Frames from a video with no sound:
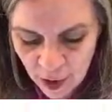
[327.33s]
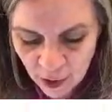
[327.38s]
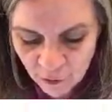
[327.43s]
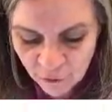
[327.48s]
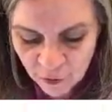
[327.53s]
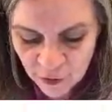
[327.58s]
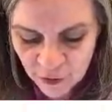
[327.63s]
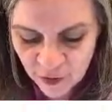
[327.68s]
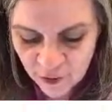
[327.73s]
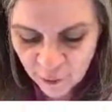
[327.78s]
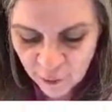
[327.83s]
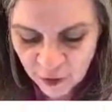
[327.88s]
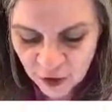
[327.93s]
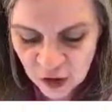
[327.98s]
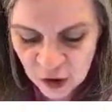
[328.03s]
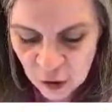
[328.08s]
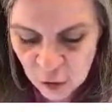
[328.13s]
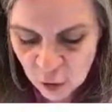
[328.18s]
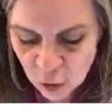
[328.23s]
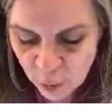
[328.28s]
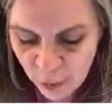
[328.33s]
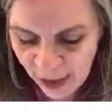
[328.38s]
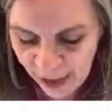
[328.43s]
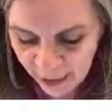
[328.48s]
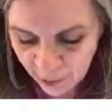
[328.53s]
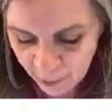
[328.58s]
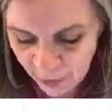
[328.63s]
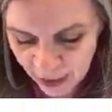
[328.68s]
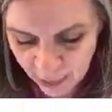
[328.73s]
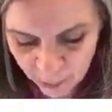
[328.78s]
for this huge pack
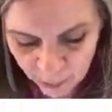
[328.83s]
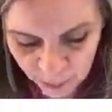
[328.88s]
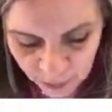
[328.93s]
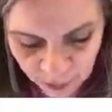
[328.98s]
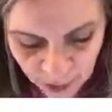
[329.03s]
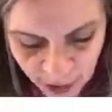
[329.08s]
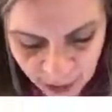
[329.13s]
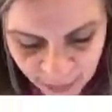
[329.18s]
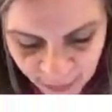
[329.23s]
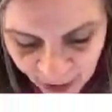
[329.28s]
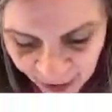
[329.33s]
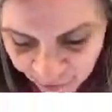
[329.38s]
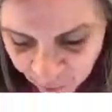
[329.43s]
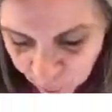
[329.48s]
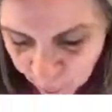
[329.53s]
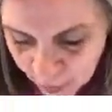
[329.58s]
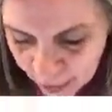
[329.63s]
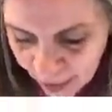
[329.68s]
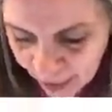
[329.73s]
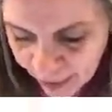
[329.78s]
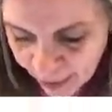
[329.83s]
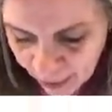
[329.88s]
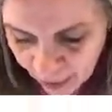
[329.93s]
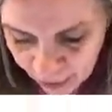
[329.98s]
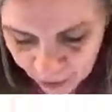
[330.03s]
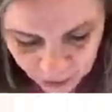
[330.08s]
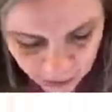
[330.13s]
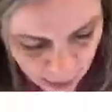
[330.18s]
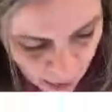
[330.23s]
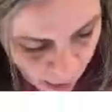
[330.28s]
of paper. And that's what I
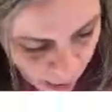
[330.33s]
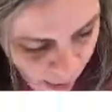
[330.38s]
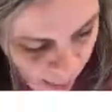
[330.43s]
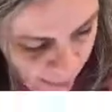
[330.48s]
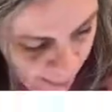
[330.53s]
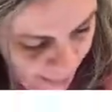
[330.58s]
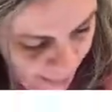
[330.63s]
cut all the